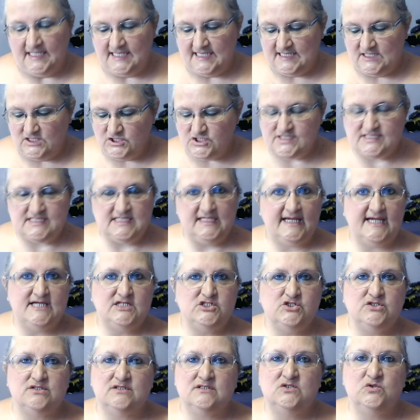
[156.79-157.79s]
Just in case you
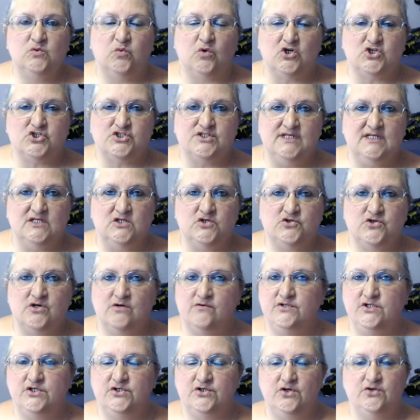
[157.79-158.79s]
didn't watch the intro and
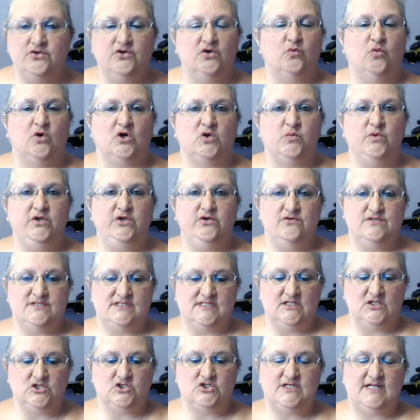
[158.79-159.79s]
you don't know what we're using
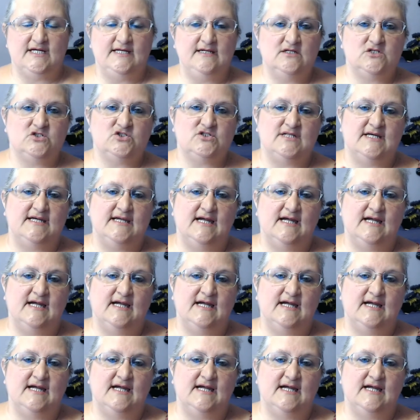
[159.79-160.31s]
today,